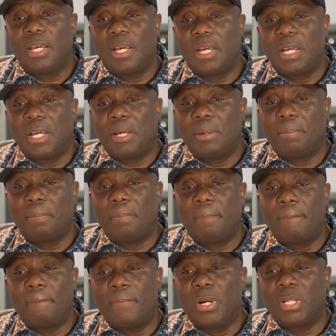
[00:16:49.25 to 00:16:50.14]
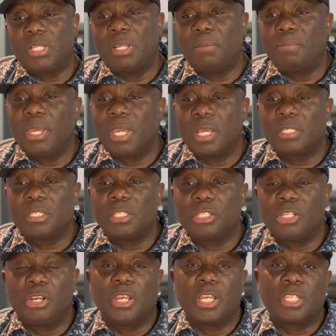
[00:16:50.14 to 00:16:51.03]
Um, but the biggest
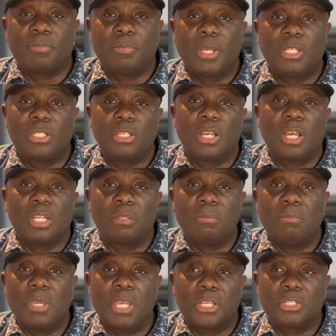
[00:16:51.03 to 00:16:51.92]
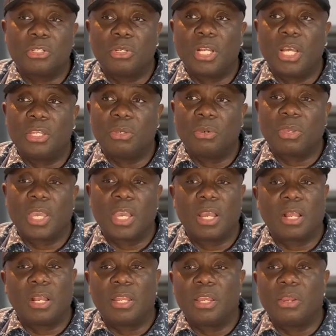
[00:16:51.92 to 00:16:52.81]
is your expense. You got to make sure that you
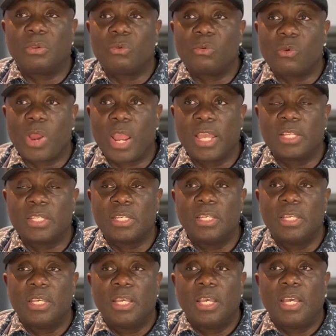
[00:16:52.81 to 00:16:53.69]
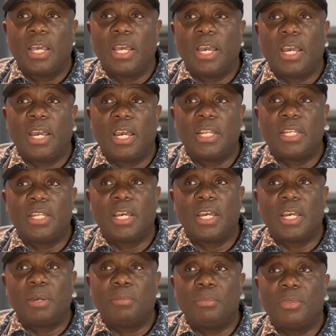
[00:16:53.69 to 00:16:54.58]
calculate it right, and
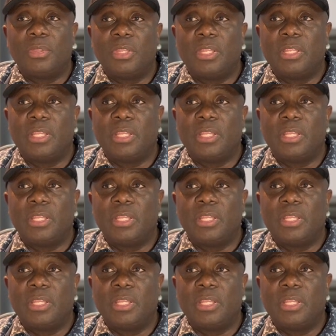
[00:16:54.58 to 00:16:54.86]
um,